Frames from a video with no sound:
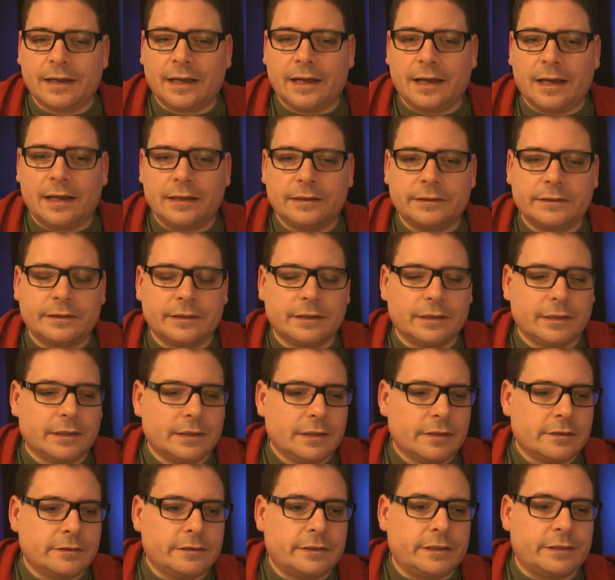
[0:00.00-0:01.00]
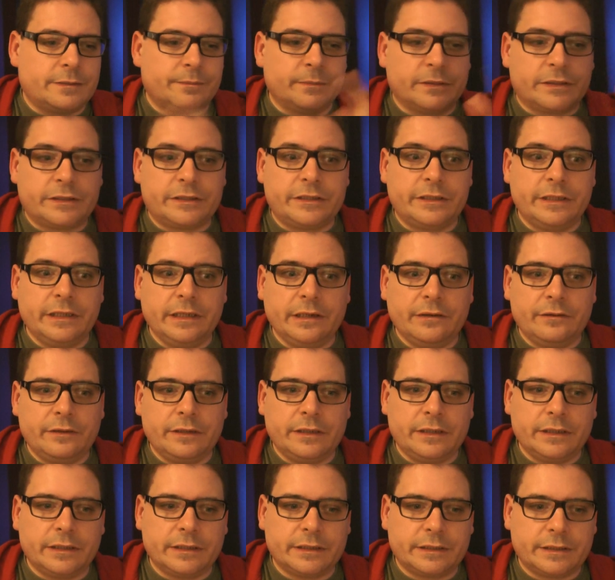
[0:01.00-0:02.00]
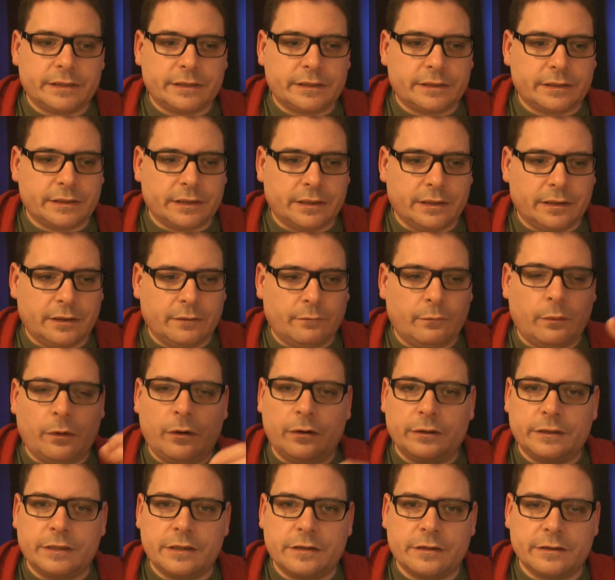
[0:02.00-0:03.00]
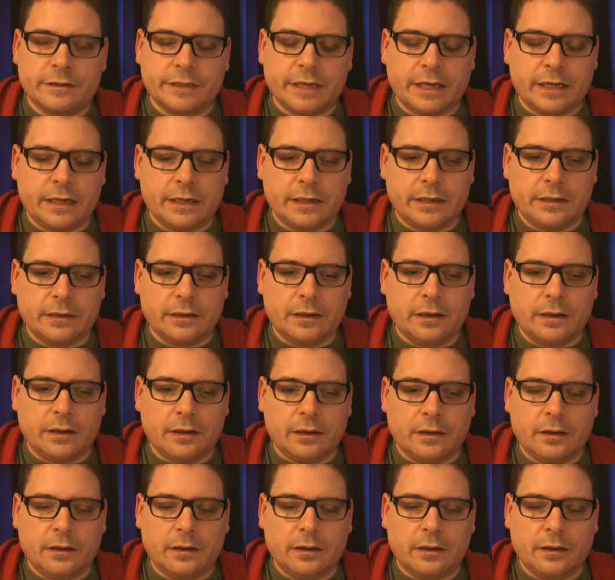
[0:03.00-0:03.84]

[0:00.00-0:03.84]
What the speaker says: and these mysterious words they